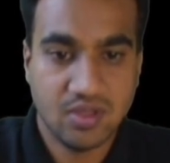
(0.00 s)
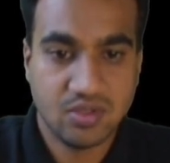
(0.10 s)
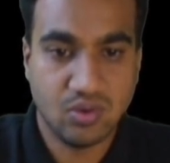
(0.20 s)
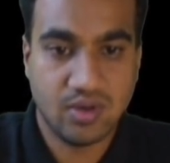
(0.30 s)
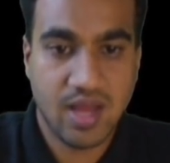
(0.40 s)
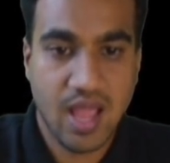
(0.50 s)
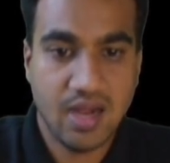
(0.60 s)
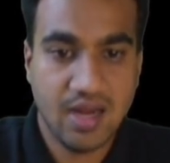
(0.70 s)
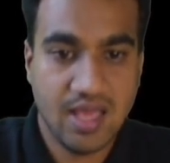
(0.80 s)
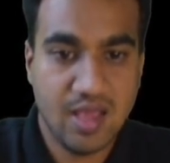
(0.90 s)
so
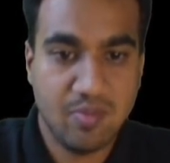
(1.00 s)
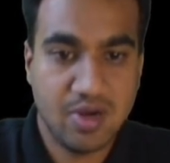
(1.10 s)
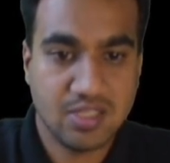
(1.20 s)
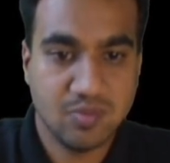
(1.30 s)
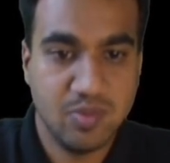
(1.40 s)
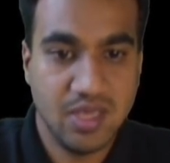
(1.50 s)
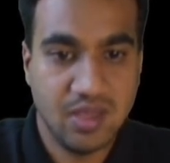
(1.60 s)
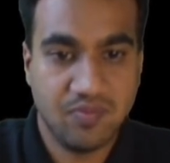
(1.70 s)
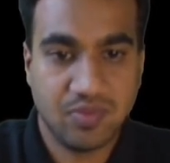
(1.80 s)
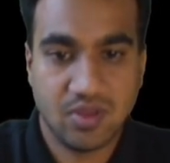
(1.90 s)
tan a plus b,